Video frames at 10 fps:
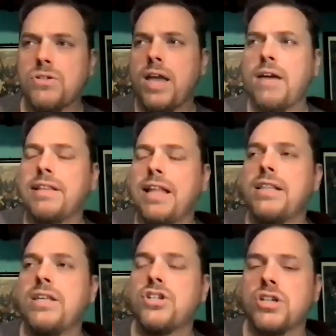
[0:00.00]
So you had a lot of
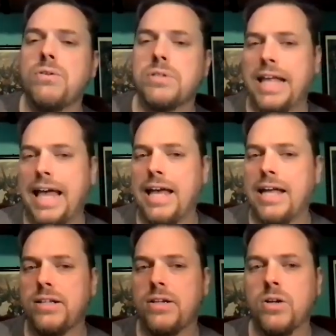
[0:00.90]
these shows that
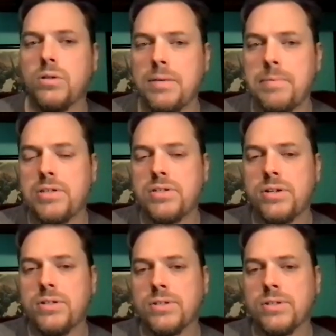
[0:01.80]
had limited series.